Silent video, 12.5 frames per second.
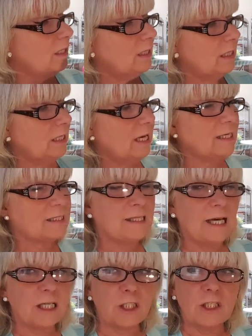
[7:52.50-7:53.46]
then the next
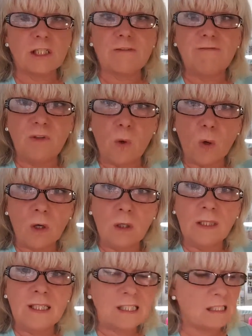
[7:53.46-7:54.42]
section is
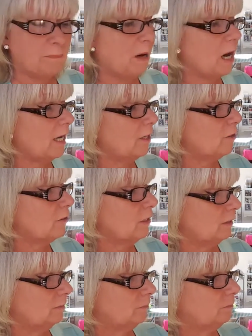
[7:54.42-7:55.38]
floral inspired.